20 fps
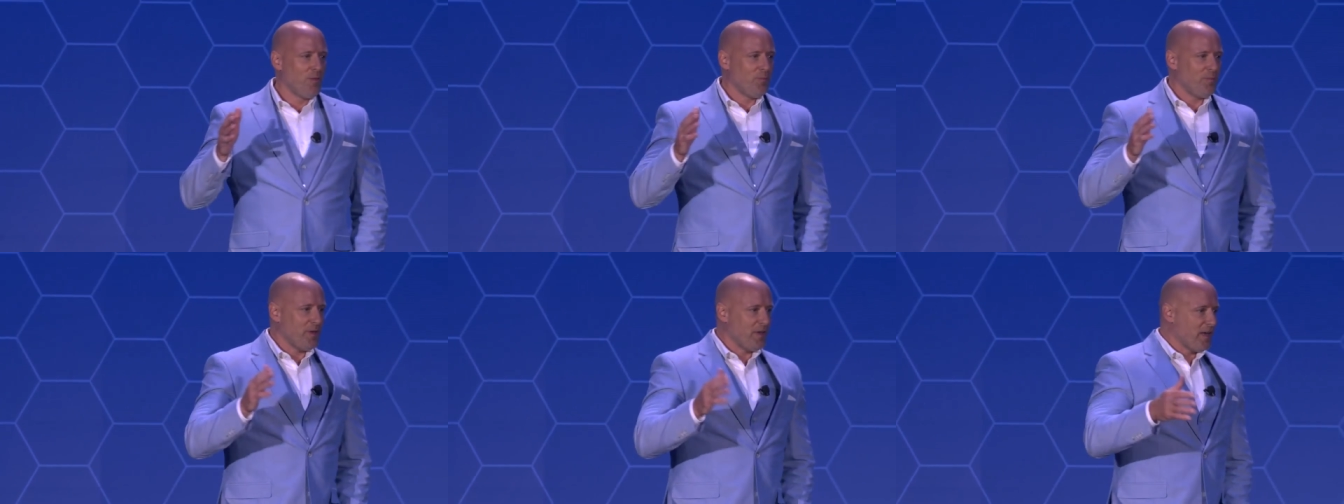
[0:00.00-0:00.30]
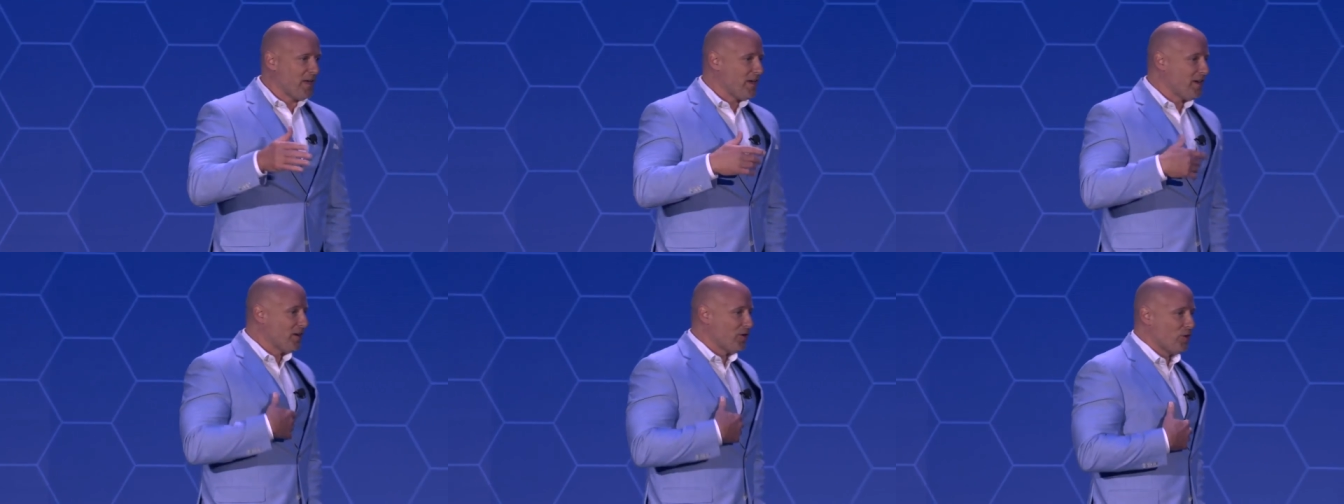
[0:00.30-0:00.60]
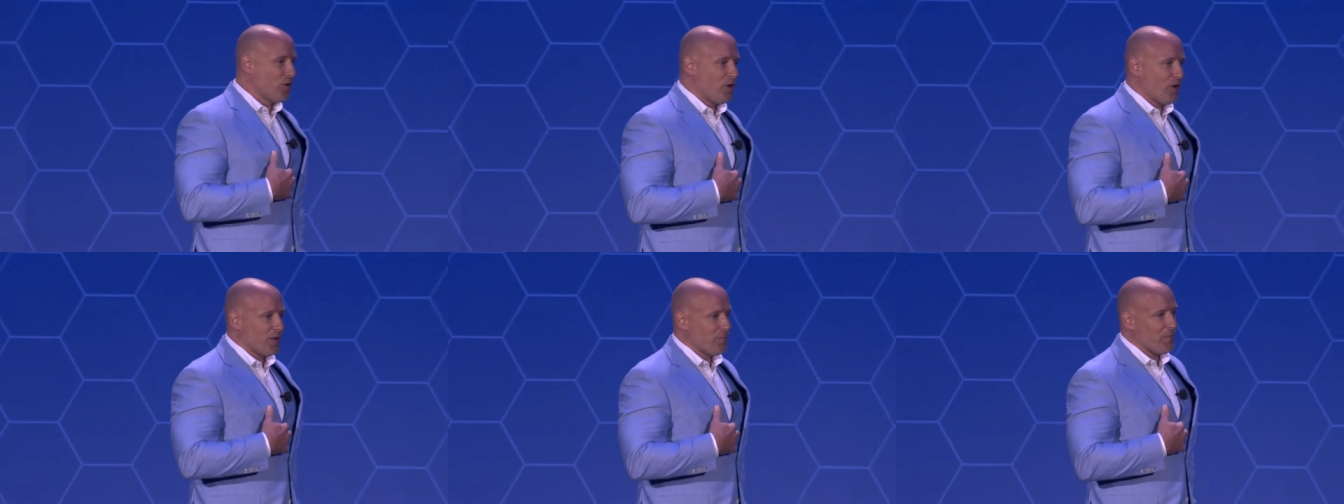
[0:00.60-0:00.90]
be a
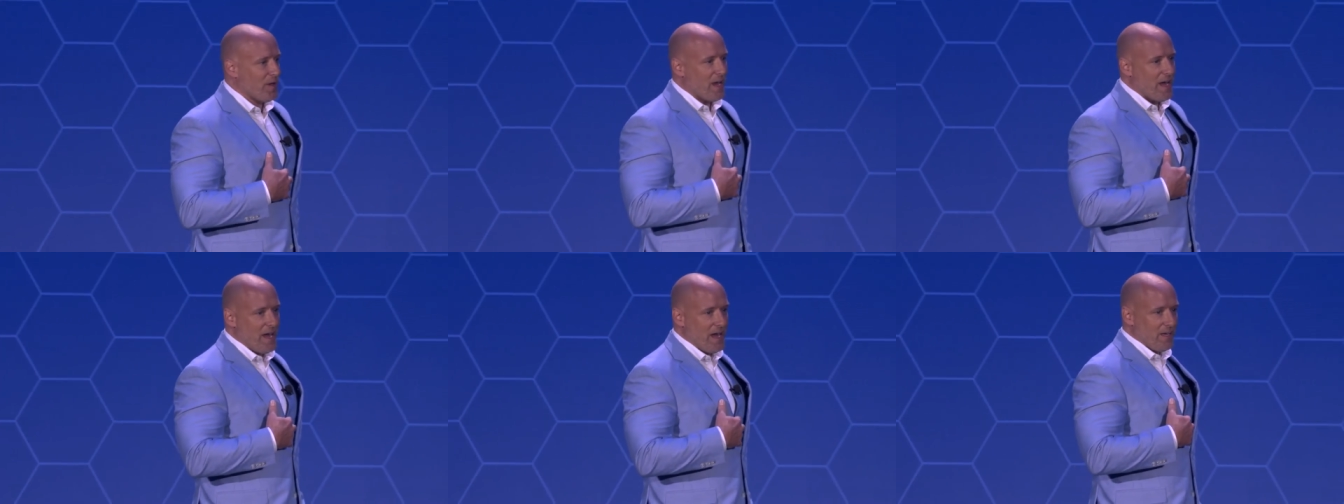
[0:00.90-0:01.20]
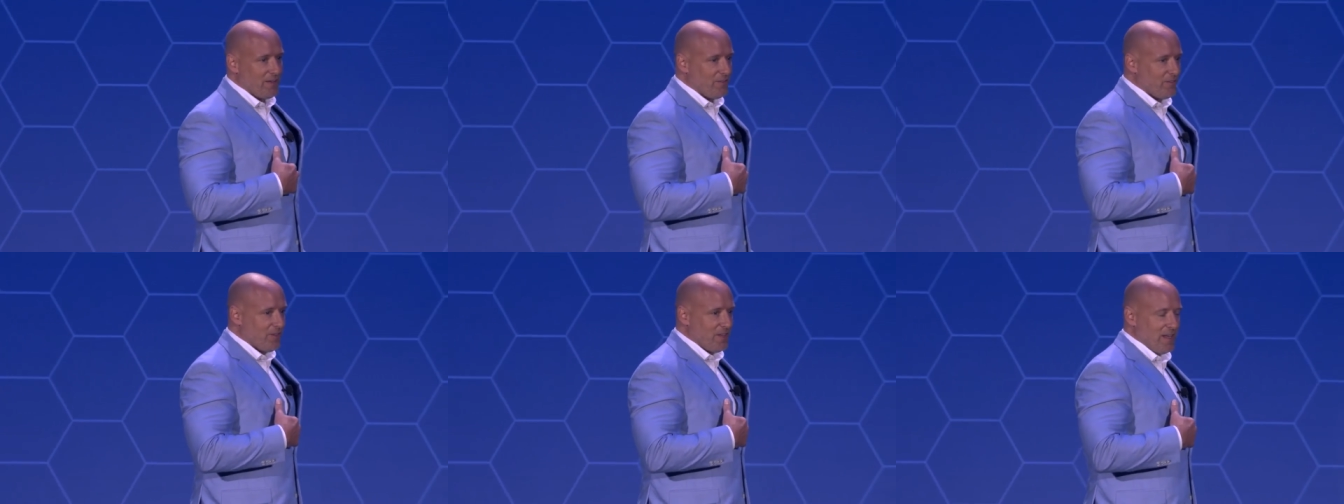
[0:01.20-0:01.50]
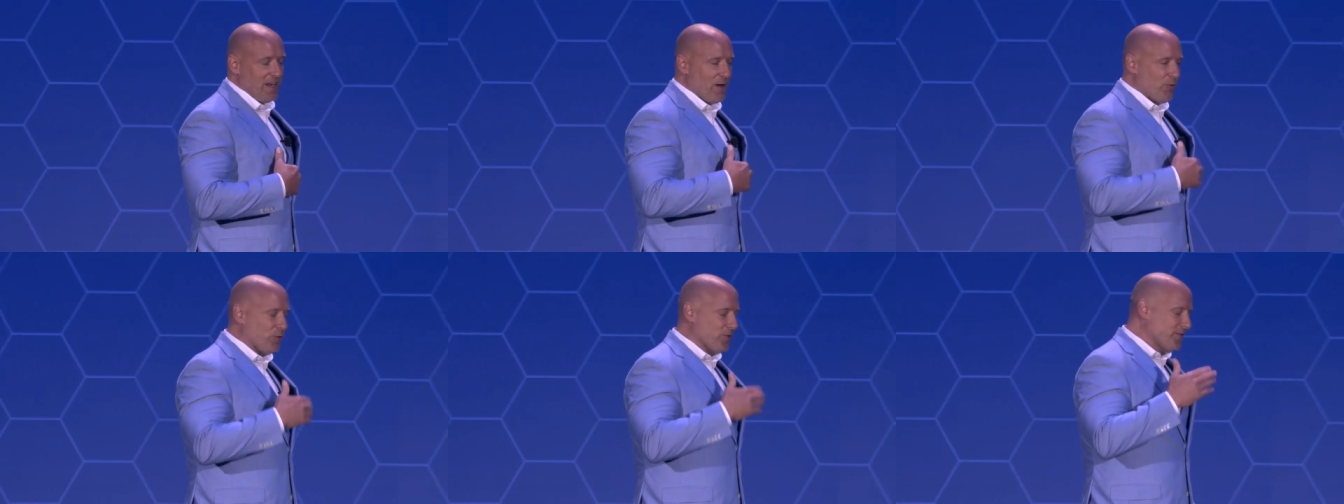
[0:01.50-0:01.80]
hero in my eyes, and I will